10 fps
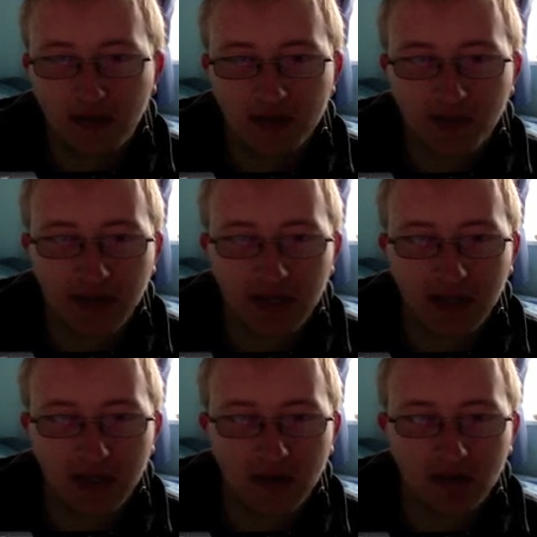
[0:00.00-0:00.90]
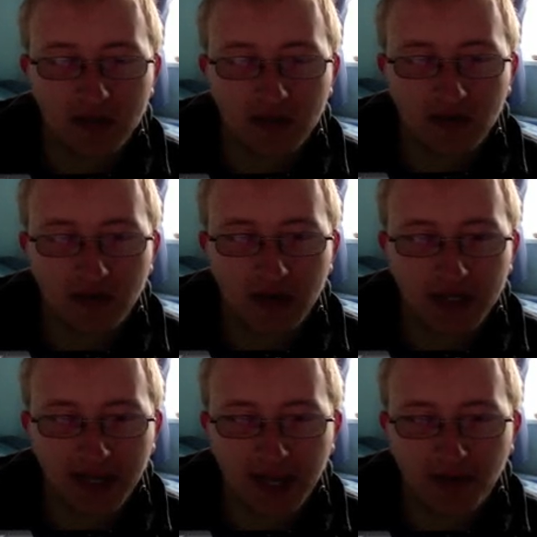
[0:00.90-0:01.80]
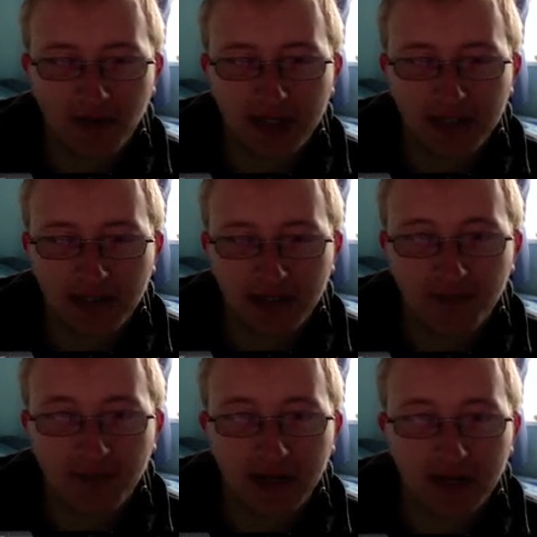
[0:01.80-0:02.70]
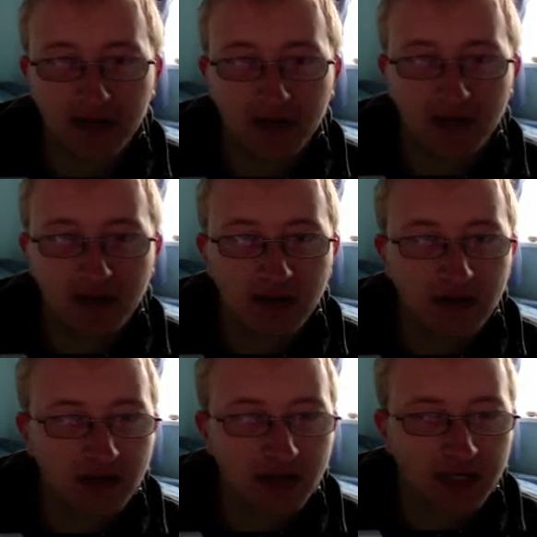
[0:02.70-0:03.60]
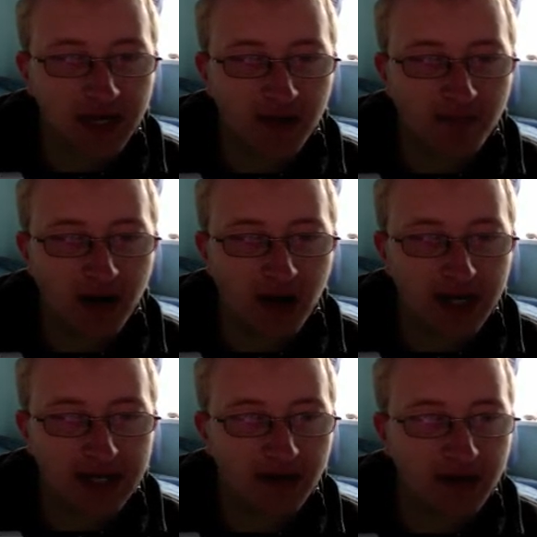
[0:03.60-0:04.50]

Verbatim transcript: to be used on as a gateway. So you simply just click apply down